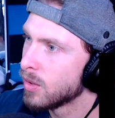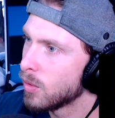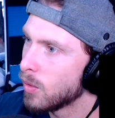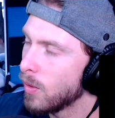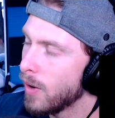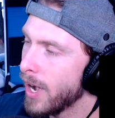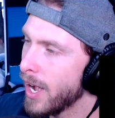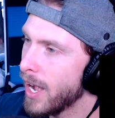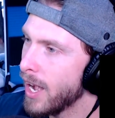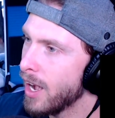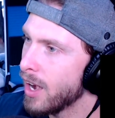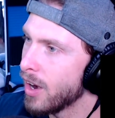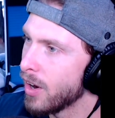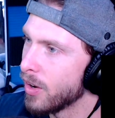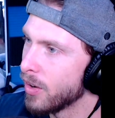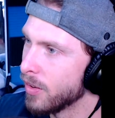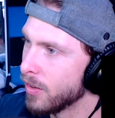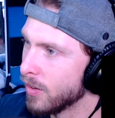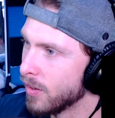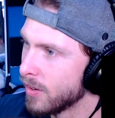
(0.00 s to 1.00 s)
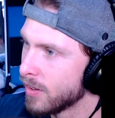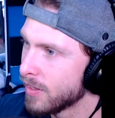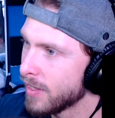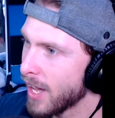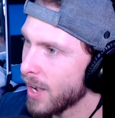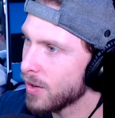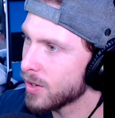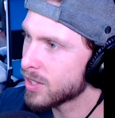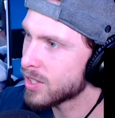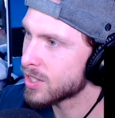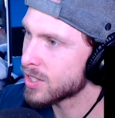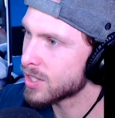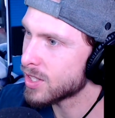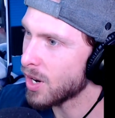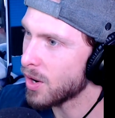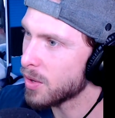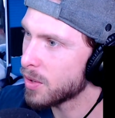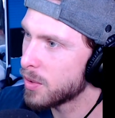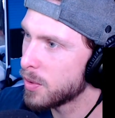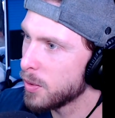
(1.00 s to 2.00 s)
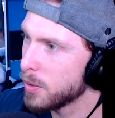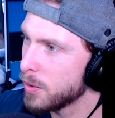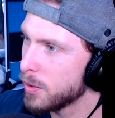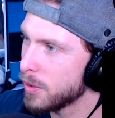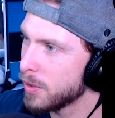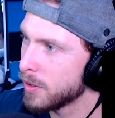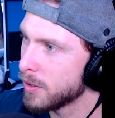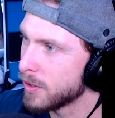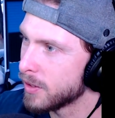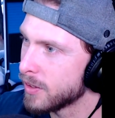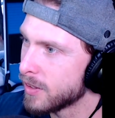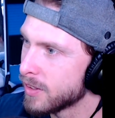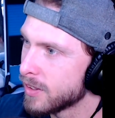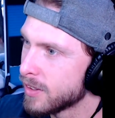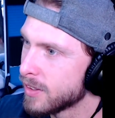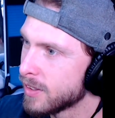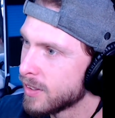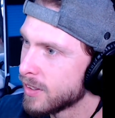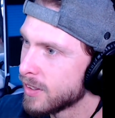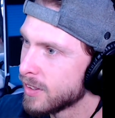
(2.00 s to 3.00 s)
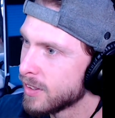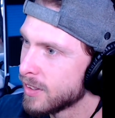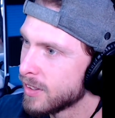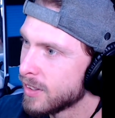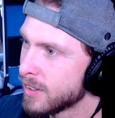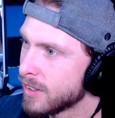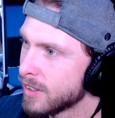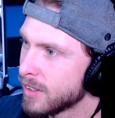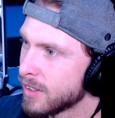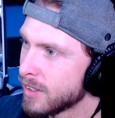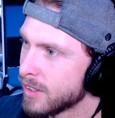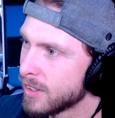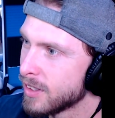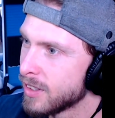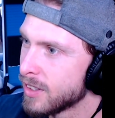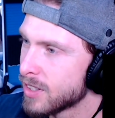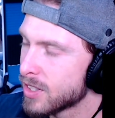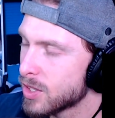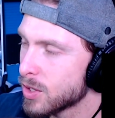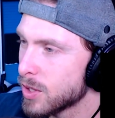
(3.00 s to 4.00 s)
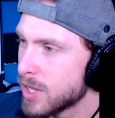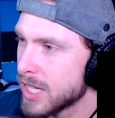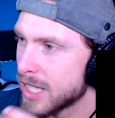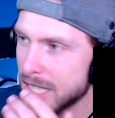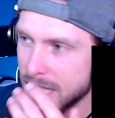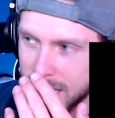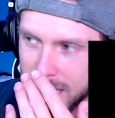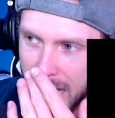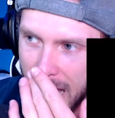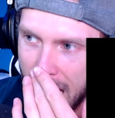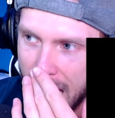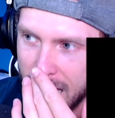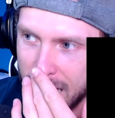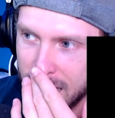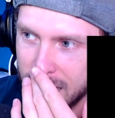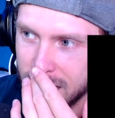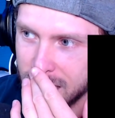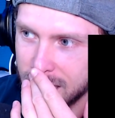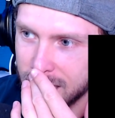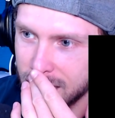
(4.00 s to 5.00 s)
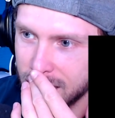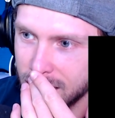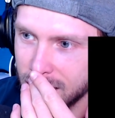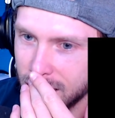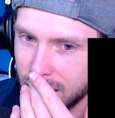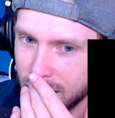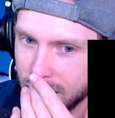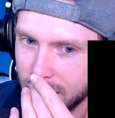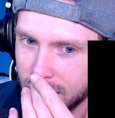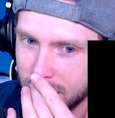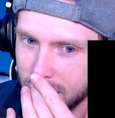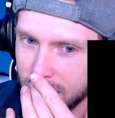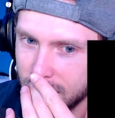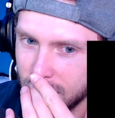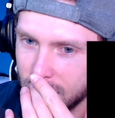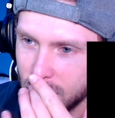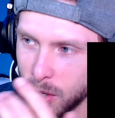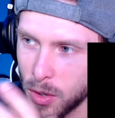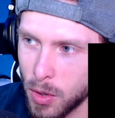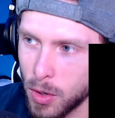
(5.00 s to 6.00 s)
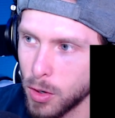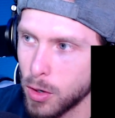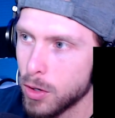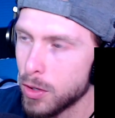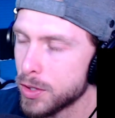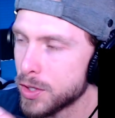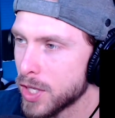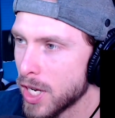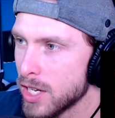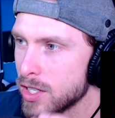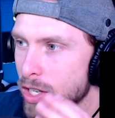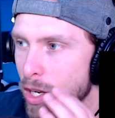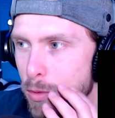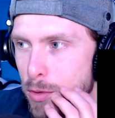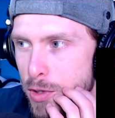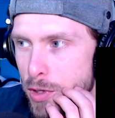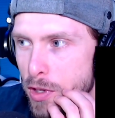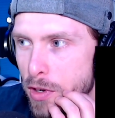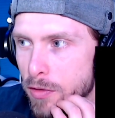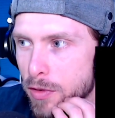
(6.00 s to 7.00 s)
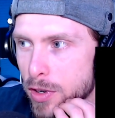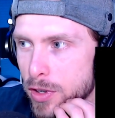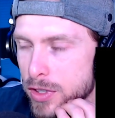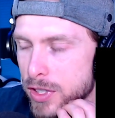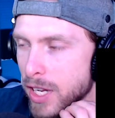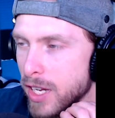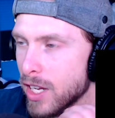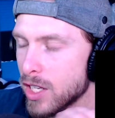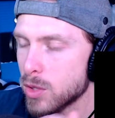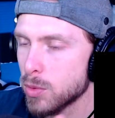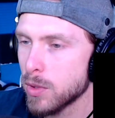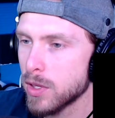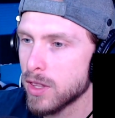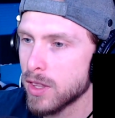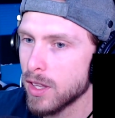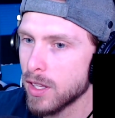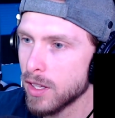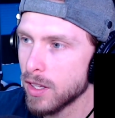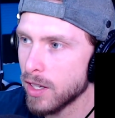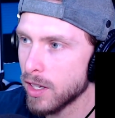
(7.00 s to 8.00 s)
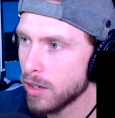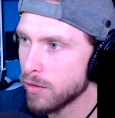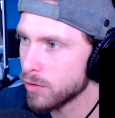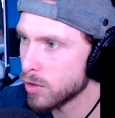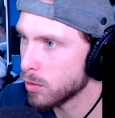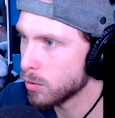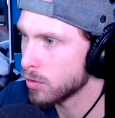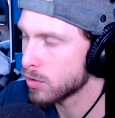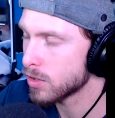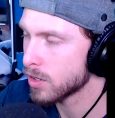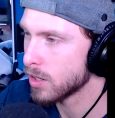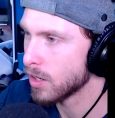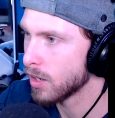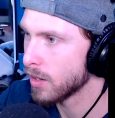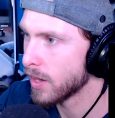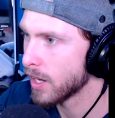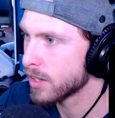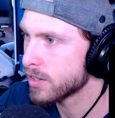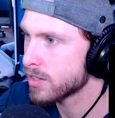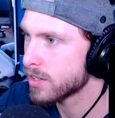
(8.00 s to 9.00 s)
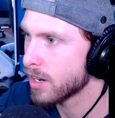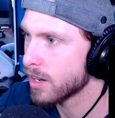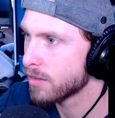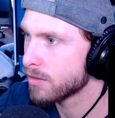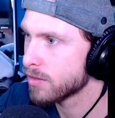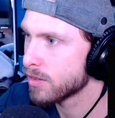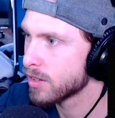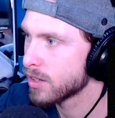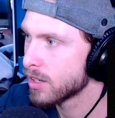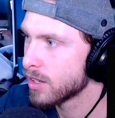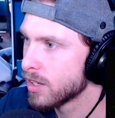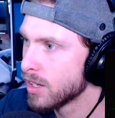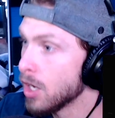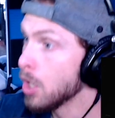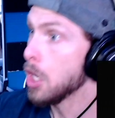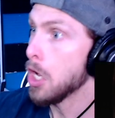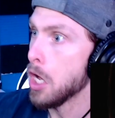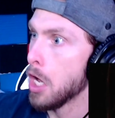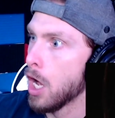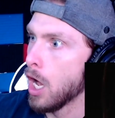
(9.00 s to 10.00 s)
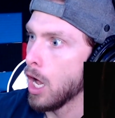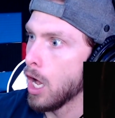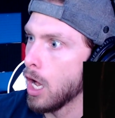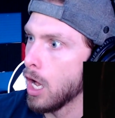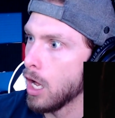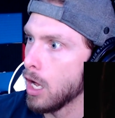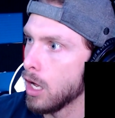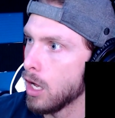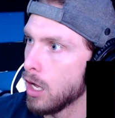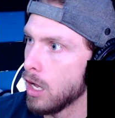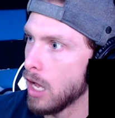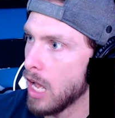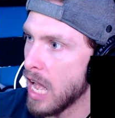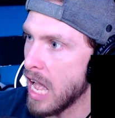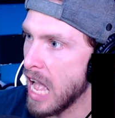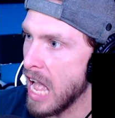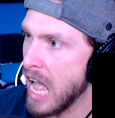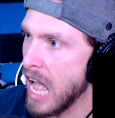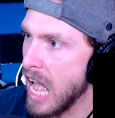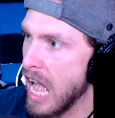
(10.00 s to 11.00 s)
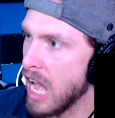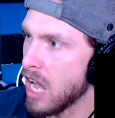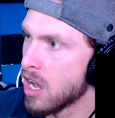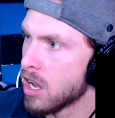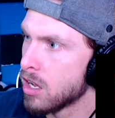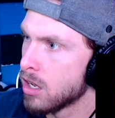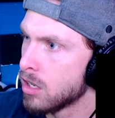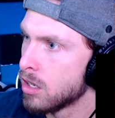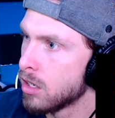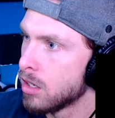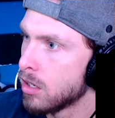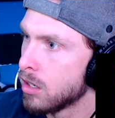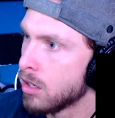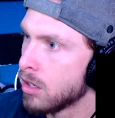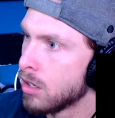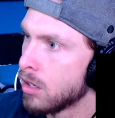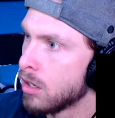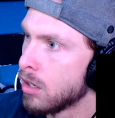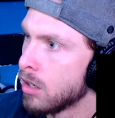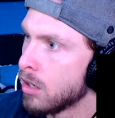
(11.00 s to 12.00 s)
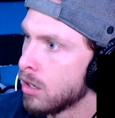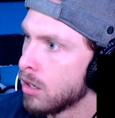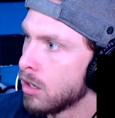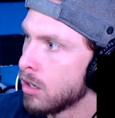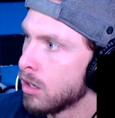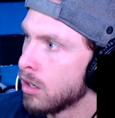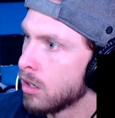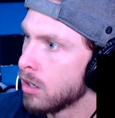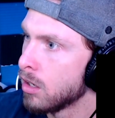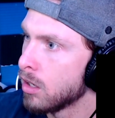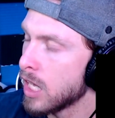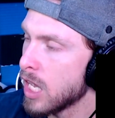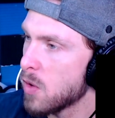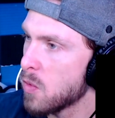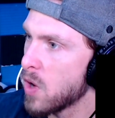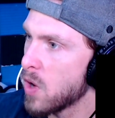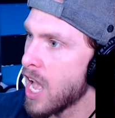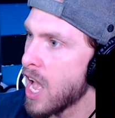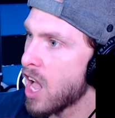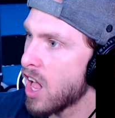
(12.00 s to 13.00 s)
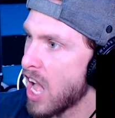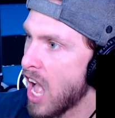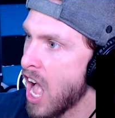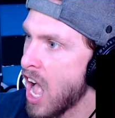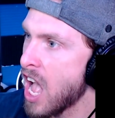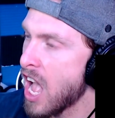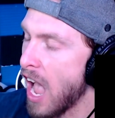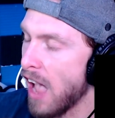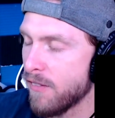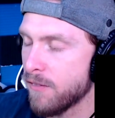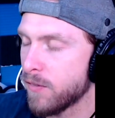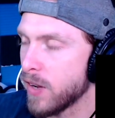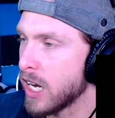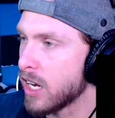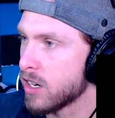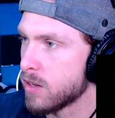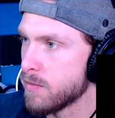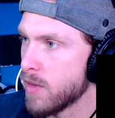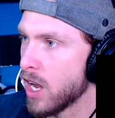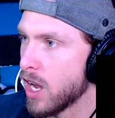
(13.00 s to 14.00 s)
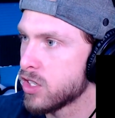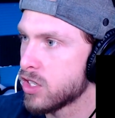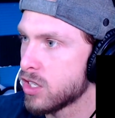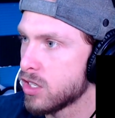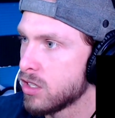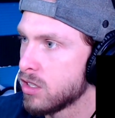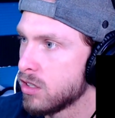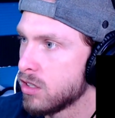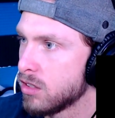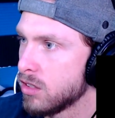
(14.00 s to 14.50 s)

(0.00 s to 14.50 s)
Wow. That was so cool. So this is canon to the the whole J-Gems universe, I guess, with the interviews and all that stuff. Ah! He will, huh? I figured much.